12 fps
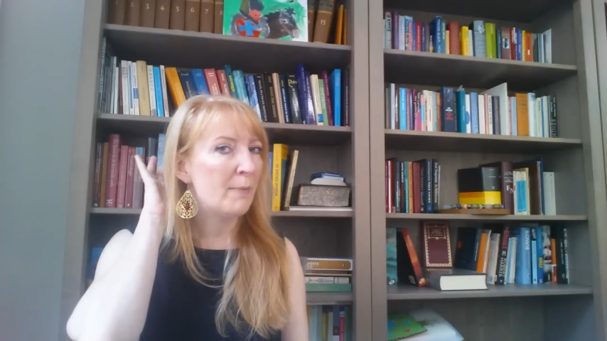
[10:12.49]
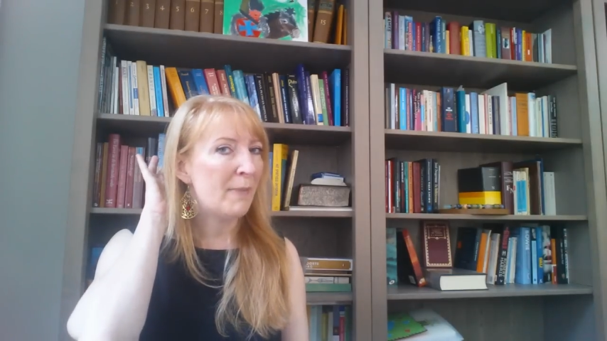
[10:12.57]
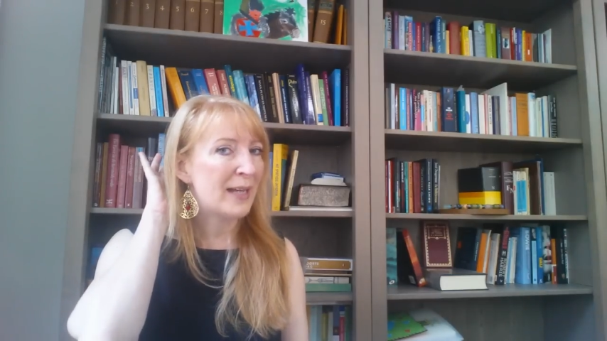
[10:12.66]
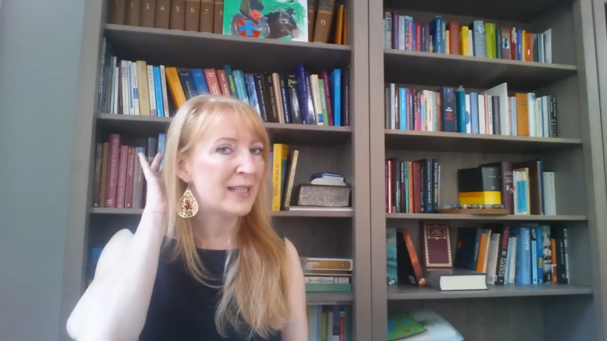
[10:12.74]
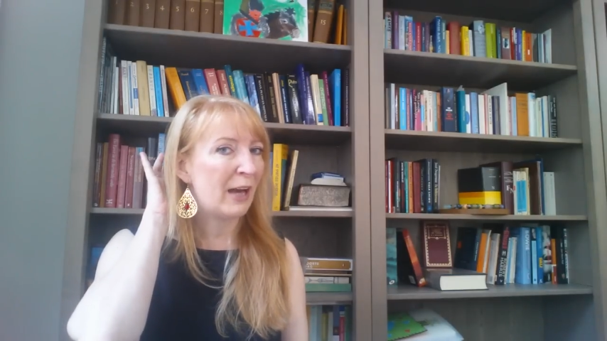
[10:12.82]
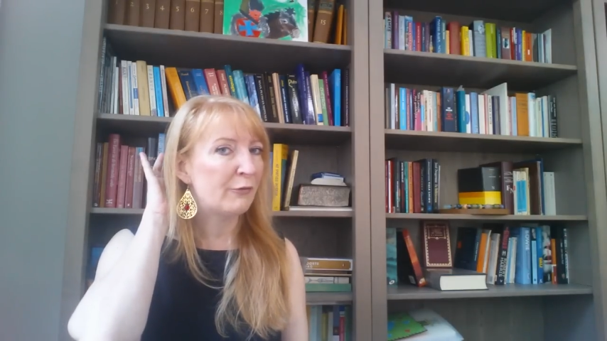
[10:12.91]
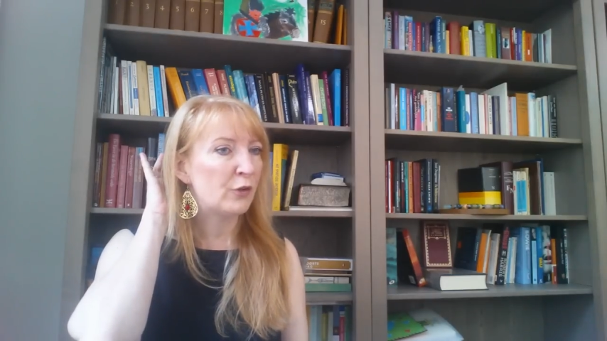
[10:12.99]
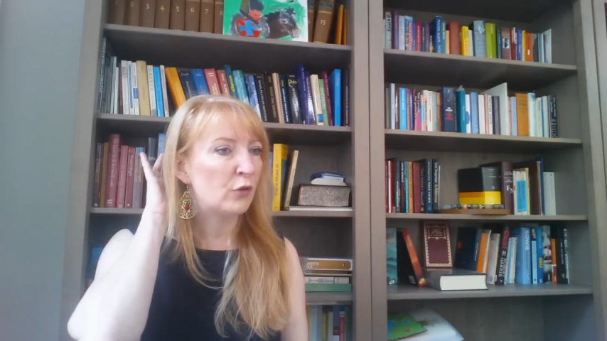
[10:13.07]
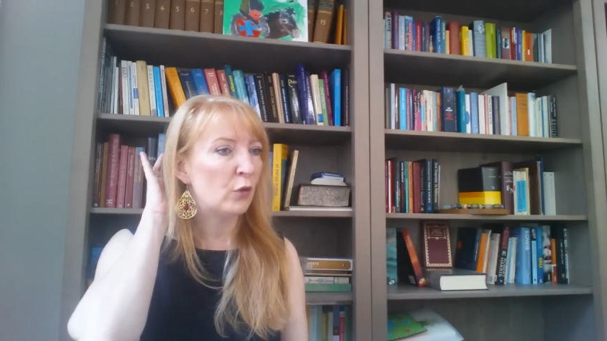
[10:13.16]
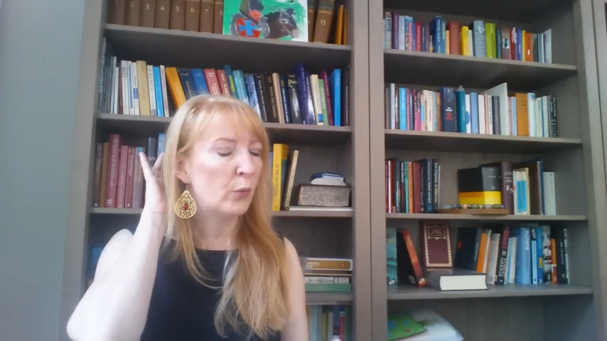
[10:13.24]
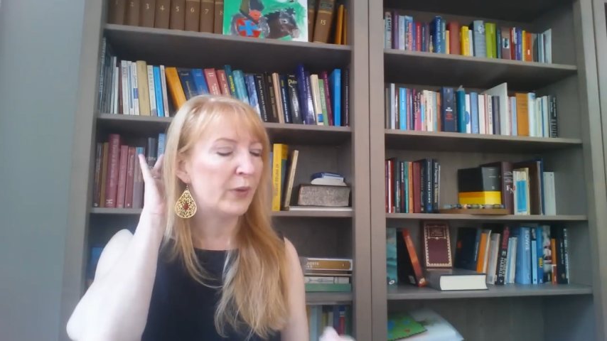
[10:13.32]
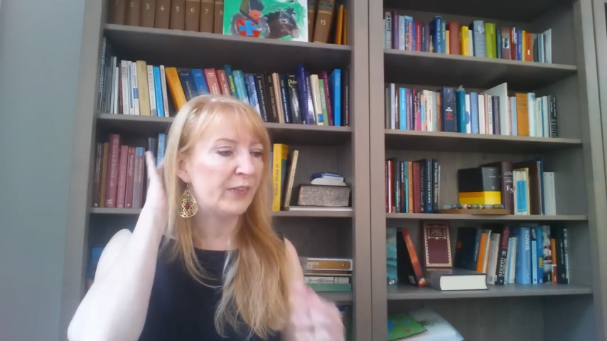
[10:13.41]
it might have to
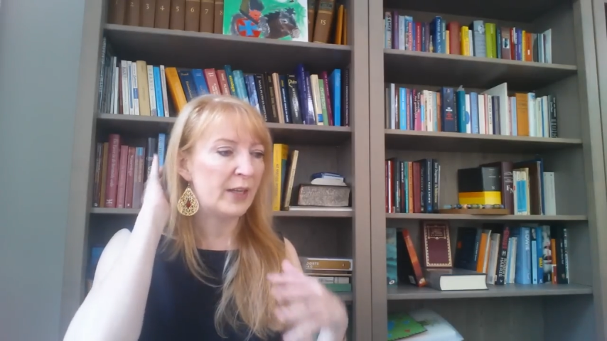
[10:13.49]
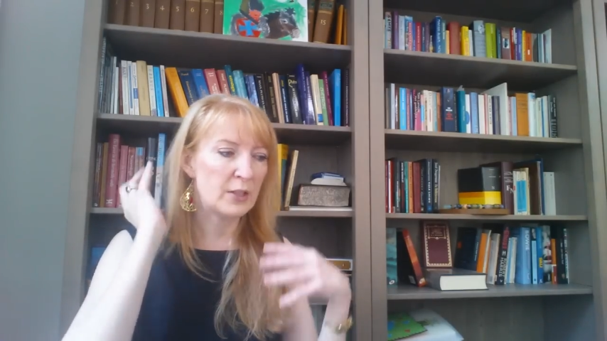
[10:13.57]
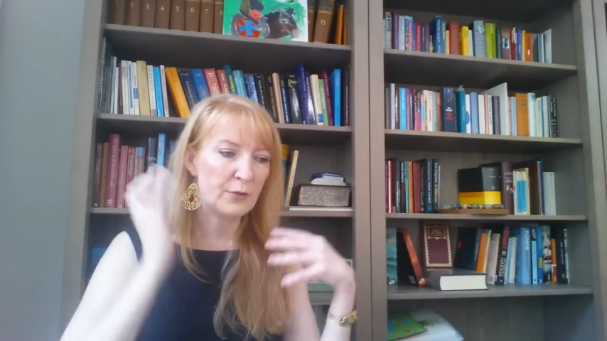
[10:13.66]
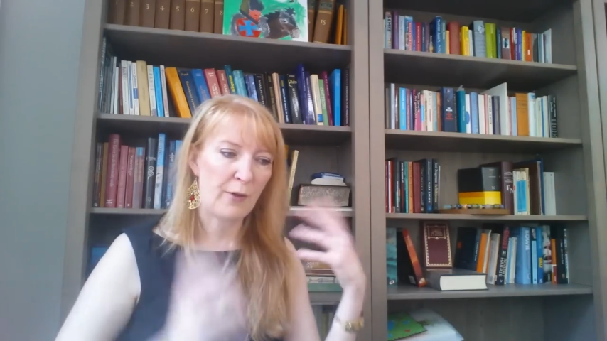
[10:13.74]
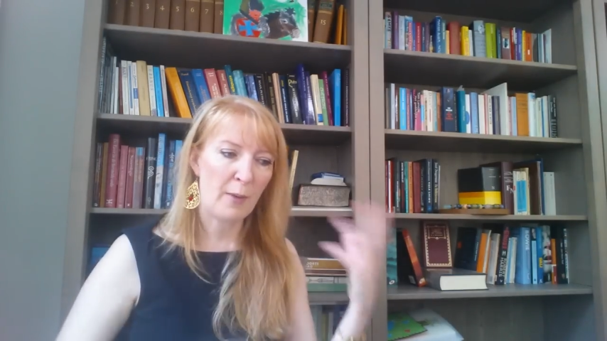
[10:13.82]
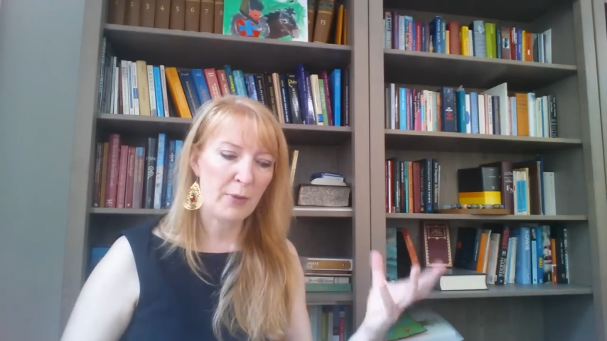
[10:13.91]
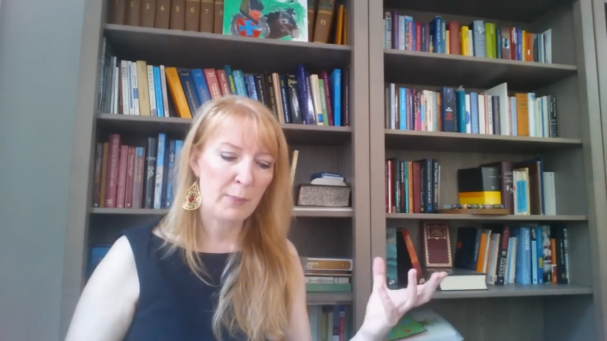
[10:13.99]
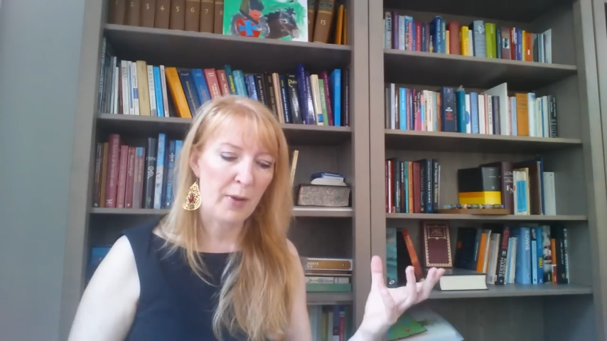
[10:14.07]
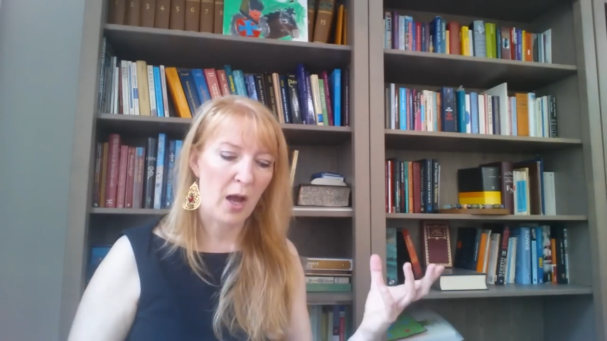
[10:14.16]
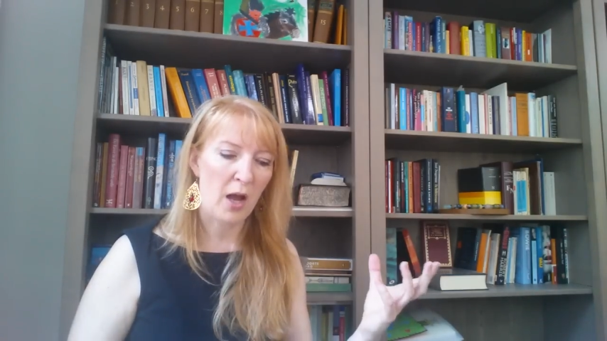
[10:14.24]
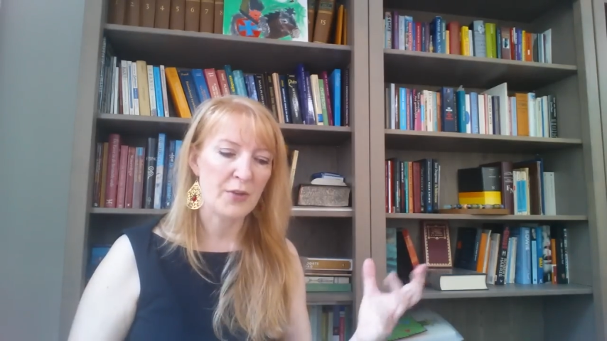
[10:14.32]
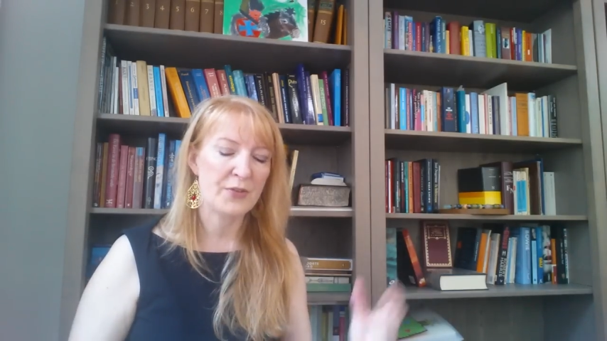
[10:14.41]
do with things from the
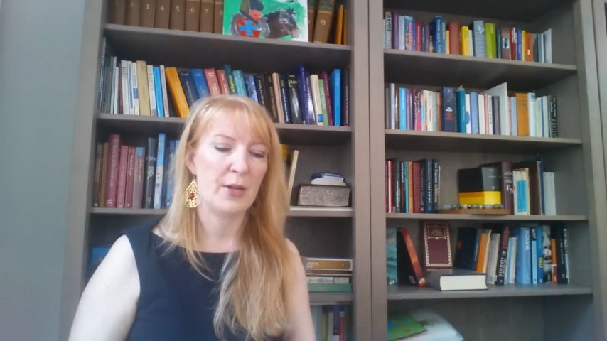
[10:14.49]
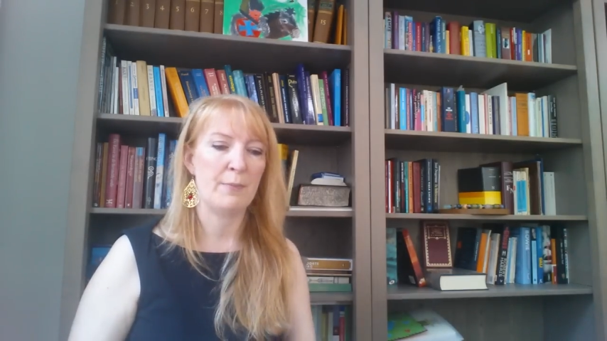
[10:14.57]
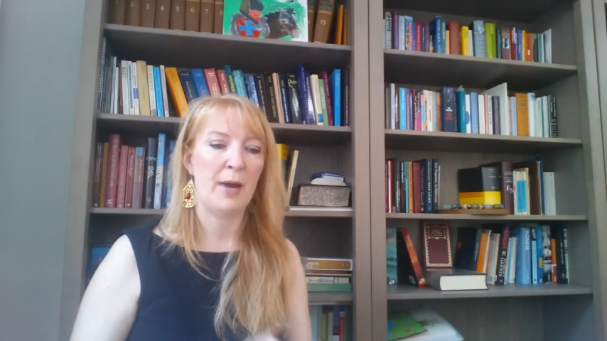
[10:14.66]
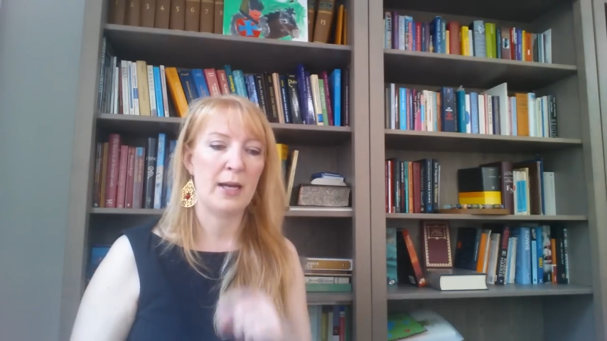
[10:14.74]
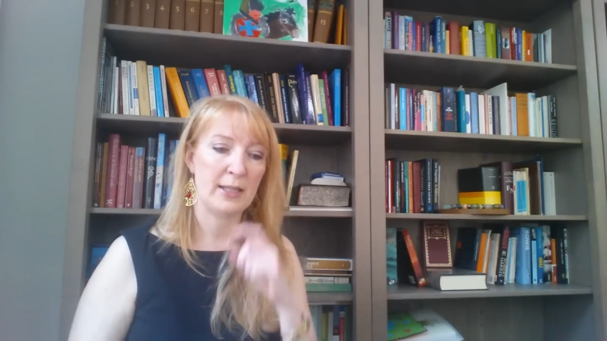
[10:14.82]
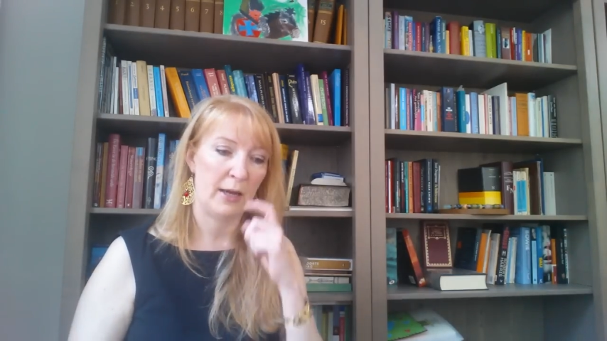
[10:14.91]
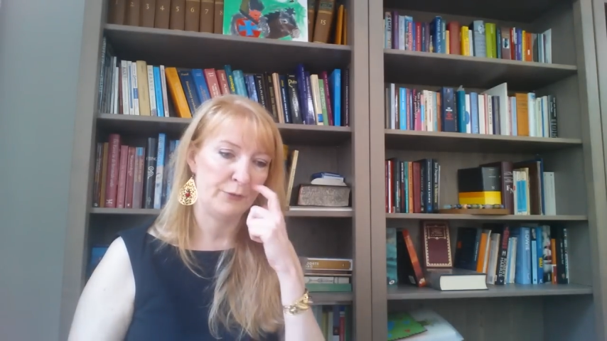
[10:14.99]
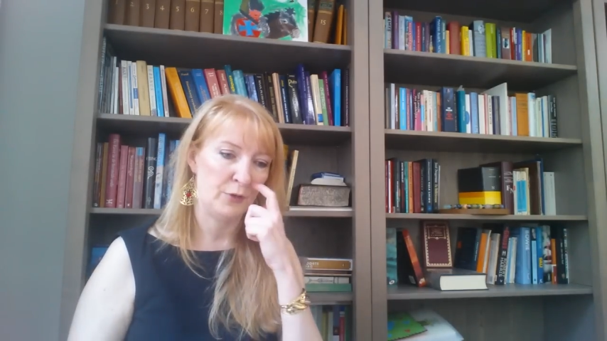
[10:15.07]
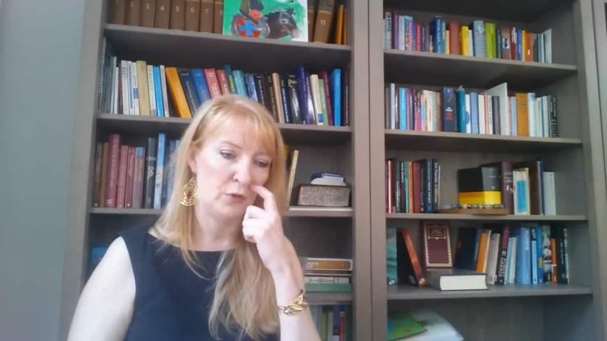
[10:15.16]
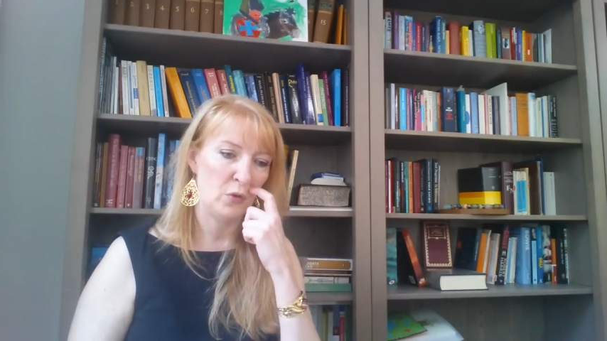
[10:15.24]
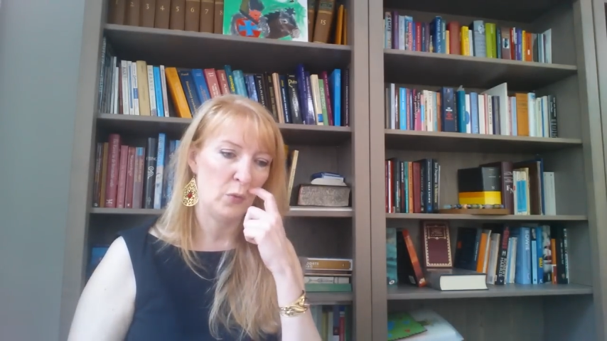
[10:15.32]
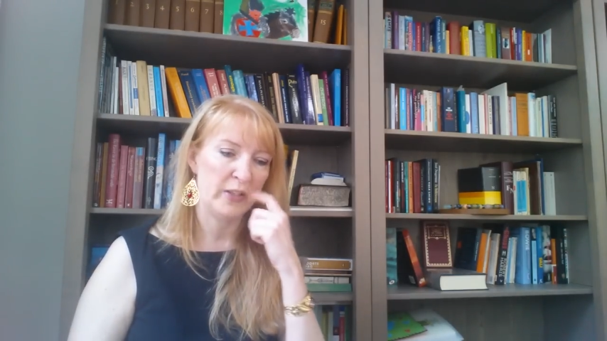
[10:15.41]
past, it might have
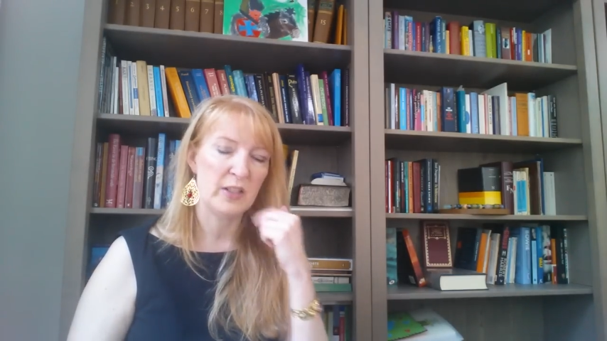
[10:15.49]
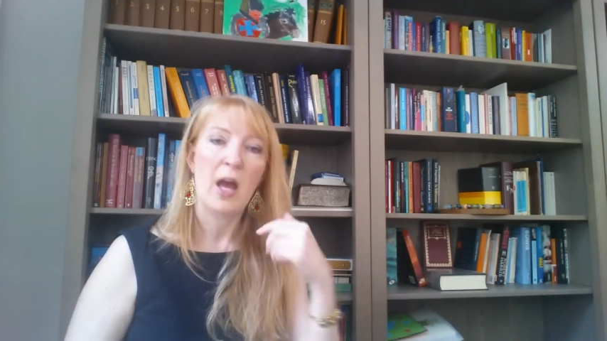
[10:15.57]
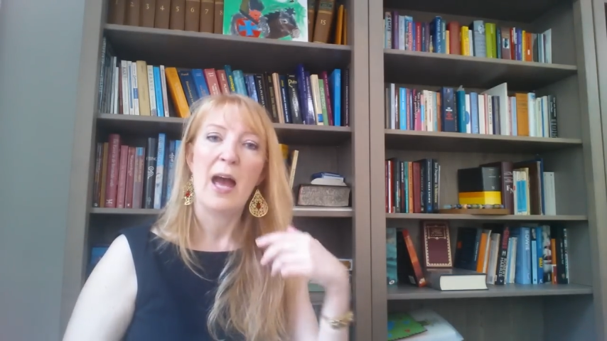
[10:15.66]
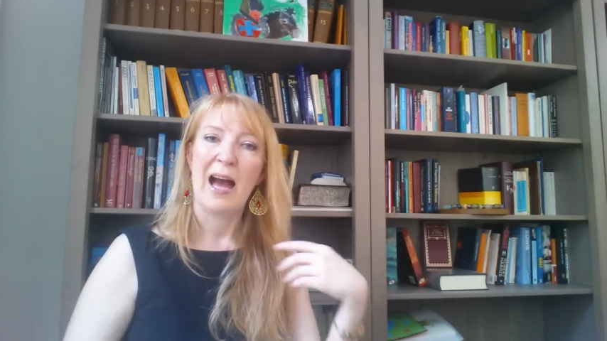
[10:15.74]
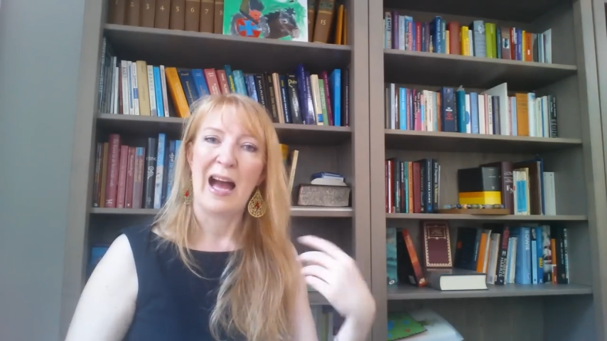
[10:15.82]
to do with